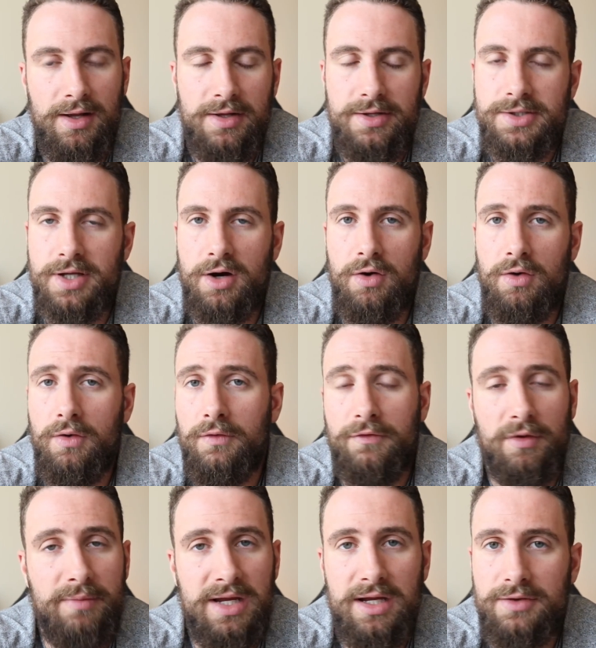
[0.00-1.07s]
So for
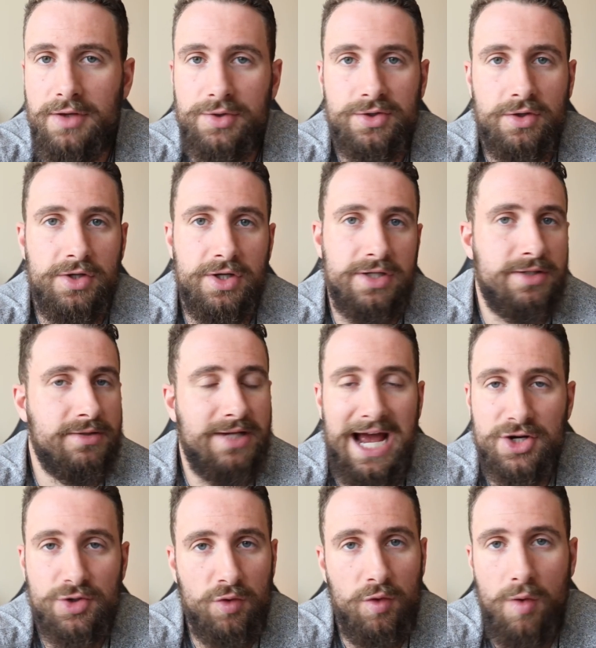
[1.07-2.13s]
me, those are just
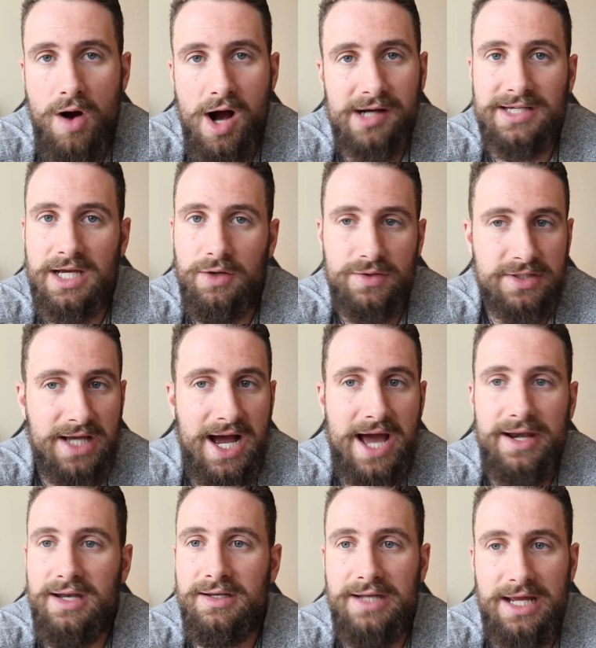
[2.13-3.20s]
casual walks outside
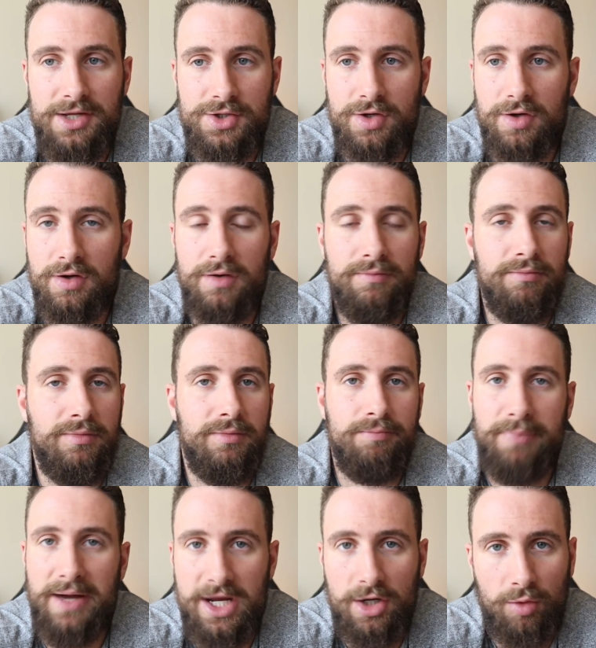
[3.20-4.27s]
in nature,
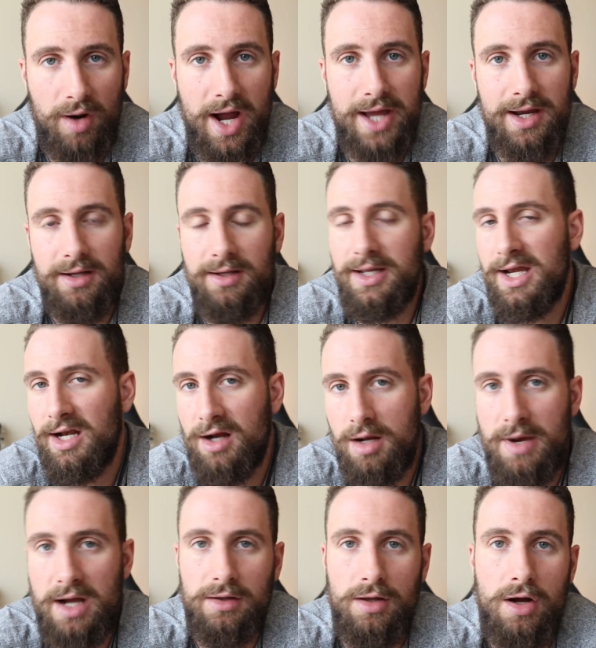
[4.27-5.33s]
bike riding, getting on
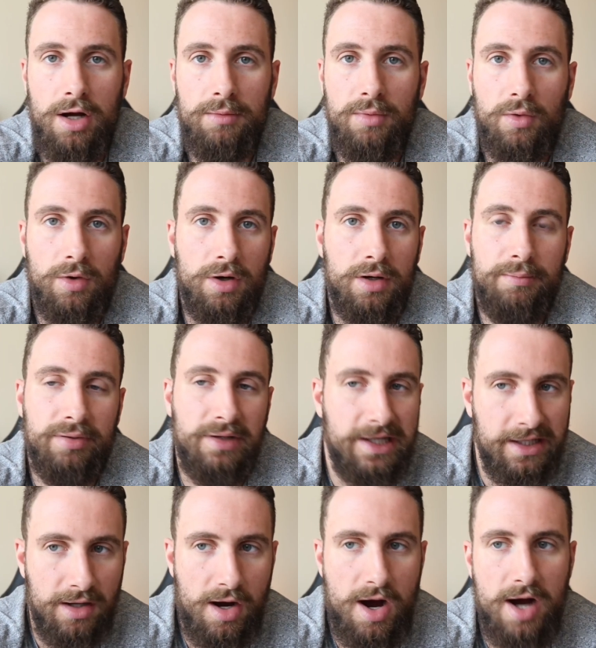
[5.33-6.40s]
my longboard, playing
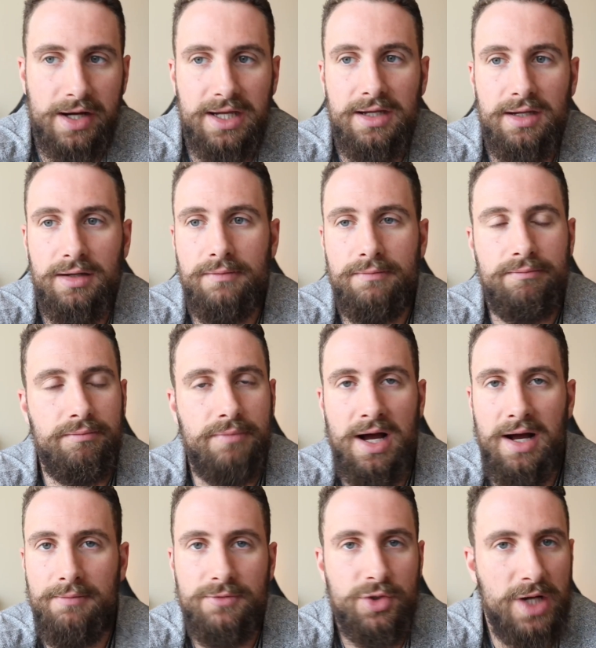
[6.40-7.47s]
hockey,
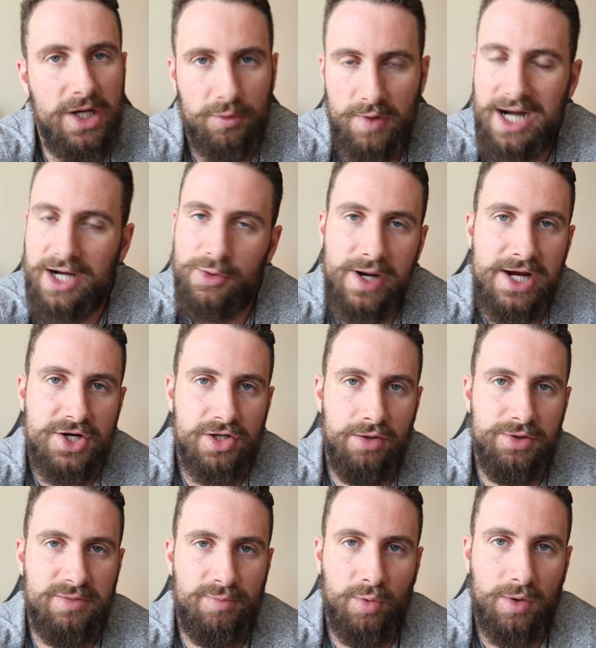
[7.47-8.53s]
doing recreational
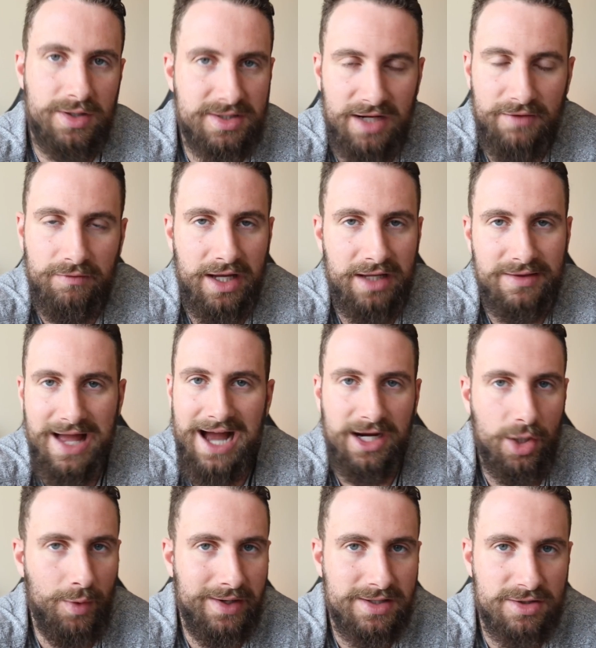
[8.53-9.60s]
sports, stuff like that,
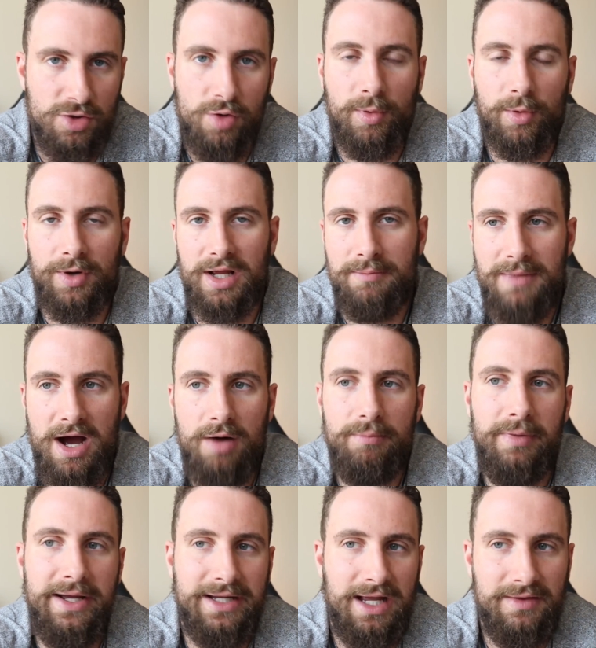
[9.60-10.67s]
going snowboarding, mountain
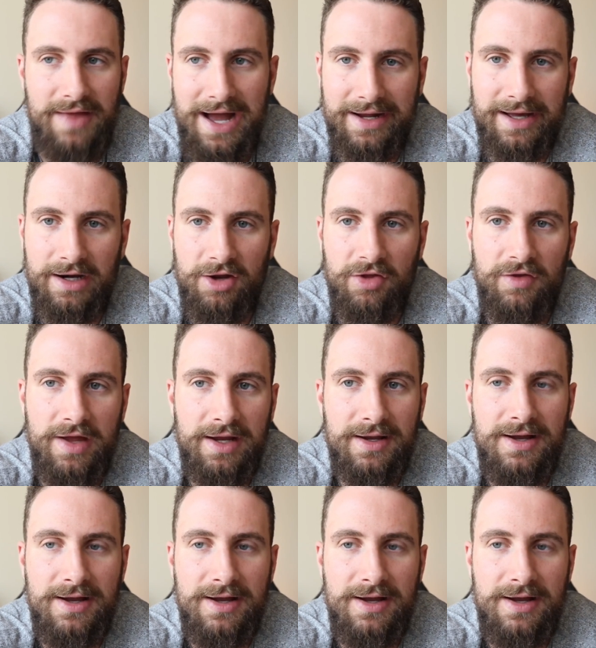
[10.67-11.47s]
biking, that kind of thing.